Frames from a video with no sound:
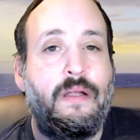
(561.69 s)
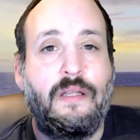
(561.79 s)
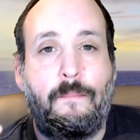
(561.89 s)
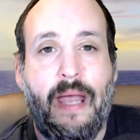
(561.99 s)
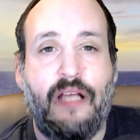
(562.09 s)

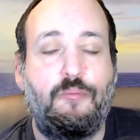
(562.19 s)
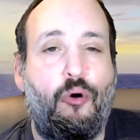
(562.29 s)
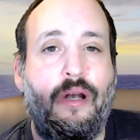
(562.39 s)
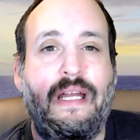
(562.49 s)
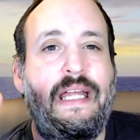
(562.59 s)
The
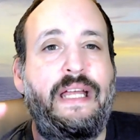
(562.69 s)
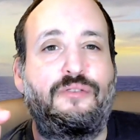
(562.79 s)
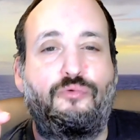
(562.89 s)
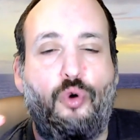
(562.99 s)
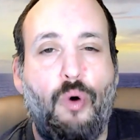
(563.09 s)
passport
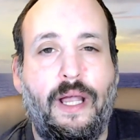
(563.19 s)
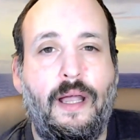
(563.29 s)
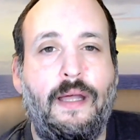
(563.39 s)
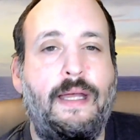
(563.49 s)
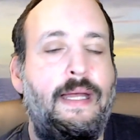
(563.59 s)
is
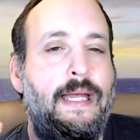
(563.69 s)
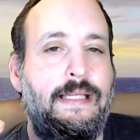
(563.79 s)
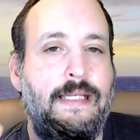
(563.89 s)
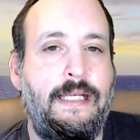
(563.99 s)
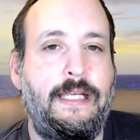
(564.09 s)
quick.
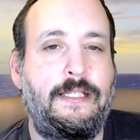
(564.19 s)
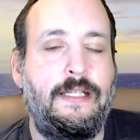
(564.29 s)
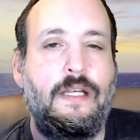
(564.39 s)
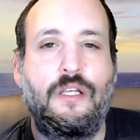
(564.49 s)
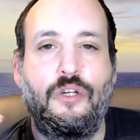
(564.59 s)
It's easy.